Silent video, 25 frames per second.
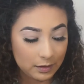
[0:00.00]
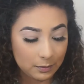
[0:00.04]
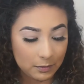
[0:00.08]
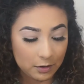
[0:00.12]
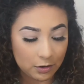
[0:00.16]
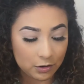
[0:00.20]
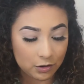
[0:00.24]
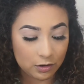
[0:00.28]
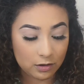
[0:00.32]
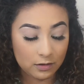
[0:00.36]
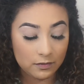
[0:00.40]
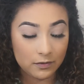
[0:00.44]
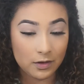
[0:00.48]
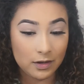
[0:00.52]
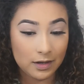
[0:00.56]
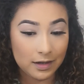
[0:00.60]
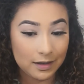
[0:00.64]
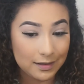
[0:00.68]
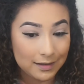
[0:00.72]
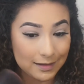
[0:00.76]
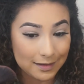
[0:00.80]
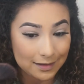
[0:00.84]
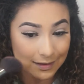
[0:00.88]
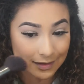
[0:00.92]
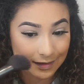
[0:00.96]
I'm not sure if you
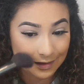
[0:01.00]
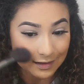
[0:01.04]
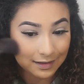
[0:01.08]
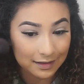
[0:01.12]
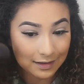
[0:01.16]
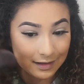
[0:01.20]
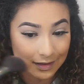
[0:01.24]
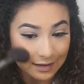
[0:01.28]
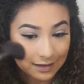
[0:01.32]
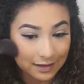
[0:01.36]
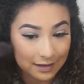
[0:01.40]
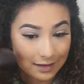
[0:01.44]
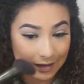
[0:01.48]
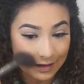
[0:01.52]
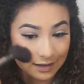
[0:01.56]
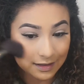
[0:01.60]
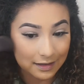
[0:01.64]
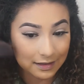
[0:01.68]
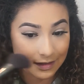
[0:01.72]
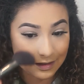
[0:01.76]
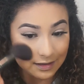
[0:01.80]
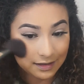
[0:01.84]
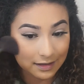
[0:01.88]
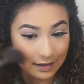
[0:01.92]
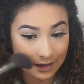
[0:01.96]
guys
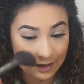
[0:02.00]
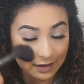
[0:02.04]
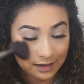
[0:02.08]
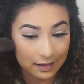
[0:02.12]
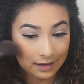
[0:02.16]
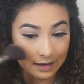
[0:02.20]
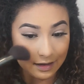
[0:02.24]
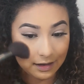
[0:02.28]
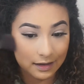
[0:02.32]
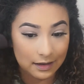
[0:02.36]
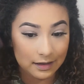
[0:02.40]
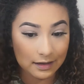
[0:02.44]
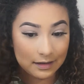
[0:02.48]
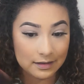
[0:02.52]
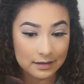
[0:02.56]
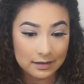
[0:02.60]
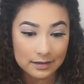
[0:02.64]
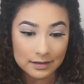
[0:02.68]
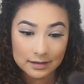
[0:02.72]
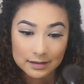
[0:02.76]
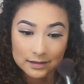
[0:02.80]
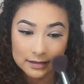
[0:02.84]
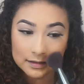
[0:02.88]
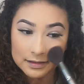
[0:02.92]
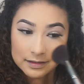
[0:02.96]
can see
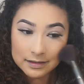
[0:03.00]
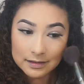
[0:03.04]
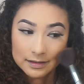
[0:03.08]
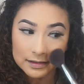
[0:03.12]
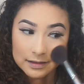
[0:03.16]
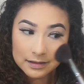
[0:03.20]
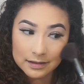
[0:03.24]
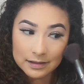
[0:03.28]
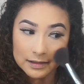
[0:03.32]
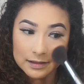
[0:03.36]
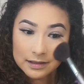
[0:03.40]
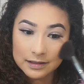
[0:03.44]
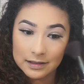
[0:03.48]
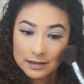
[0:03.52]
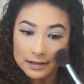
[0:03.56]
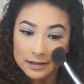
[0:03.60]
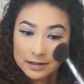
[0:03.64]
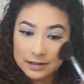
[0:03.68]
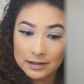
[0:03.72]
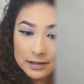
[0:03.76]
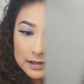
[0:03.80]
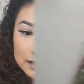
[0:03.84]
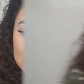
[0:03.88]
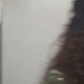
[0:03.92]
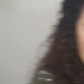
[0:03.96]
that.
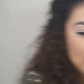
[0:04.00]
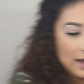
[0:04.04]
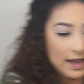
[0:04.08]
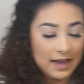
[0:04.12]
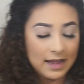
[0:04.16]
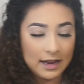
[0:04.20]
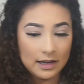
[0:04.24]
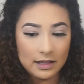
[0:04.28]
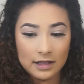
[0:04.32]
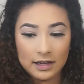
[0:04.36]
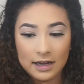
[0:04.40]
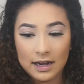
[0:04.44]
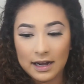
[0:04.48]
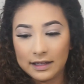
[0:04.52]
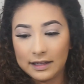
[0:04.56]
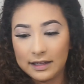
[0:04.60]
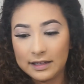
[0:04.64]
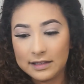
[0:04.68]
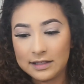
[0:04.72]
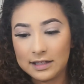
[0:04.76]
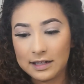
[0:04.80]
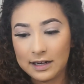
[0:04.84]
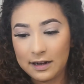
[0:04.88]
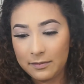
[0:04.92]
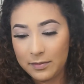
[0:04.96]
And the
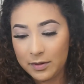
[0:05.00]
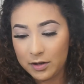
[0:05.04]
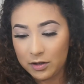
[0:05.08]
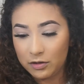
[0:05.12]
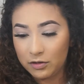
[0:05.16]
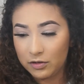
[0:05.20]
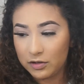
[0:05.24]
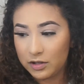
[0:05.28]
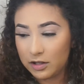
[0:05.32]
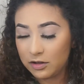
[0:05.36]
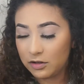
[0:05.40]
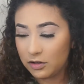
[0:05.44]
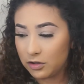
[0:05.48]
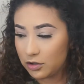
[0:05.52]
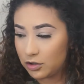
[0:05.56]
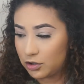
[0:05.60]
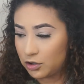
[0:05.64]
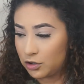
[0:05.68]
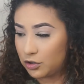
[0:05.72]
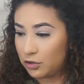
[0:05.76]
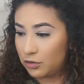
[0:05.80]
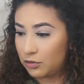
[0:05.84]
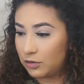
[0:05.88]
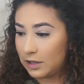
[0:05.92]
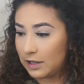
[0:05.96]
highlights that I've been using, there's
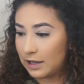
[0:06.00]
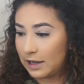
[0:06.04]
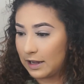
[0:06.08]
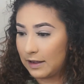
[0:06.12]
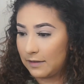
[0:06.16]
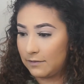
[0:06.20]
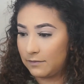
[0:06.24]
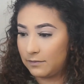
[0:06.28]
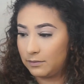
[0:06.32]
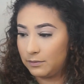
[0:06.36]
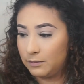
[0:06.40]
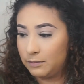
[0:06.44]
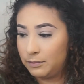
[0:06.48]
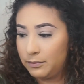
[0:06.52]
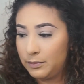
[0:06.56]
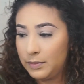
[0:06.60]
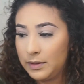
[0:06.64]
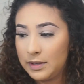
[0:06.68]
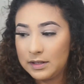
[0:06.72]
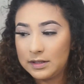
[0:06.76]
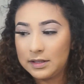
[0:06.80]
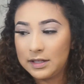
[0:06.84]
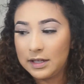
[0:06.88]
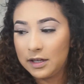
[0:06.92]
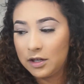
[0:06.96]
two that I have
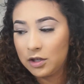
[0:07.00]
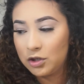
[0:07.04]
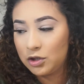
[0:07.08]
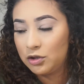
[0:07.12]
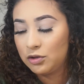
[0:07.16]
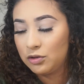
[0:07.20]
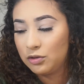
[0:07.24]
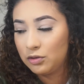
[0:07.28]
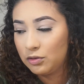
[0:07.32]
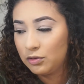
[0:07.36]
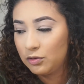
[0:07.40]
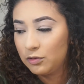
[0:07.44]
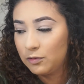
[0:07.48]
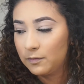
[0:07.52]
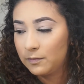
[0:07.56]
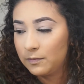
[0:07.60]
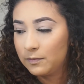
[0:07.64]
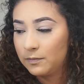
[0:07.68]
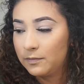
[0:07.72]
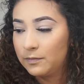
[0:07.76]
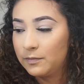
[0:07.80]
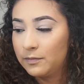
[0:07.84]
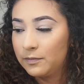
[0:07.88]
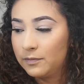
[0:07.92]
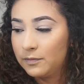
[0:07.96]
been sticking to
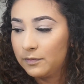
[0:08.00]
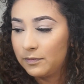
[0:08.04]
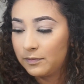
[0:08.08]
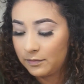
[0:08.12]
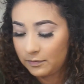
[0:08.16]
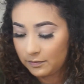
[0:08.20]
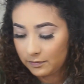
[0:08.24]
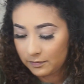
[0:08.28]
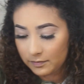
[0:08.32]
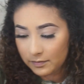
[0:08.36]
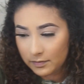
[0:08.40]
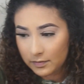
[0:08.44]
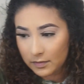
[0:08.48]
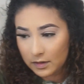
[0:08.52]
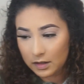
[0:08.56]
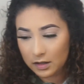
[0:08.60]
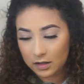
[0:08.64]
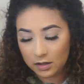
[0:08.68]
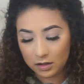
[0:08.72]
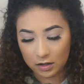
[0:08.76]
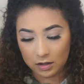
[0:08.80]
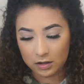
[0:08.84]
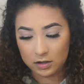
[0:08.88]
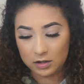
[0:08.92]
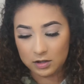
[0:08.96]

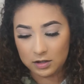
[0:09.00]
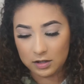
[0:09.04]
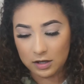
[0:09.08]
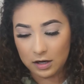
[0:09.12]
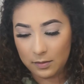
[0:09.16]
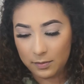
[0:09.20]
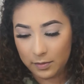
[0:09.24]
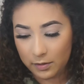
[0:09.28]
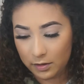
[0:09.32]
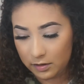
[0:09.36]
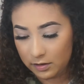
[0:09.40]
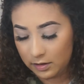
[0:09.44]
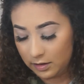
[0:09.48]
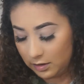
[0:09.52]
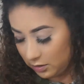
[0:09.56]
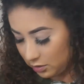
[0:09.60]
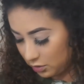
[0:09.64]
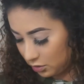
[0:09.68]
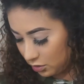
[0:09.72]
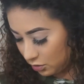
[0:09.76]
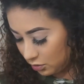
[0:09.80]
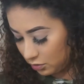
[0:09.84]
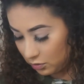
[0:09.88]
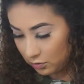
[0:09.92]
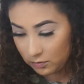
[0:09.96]
non-stop are
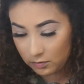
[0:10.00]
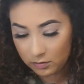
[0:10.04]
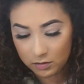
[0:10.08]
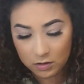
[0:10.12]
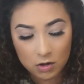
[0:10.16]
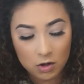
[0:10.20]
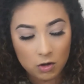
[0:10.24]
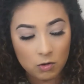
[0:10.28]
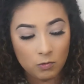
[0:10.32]
these two,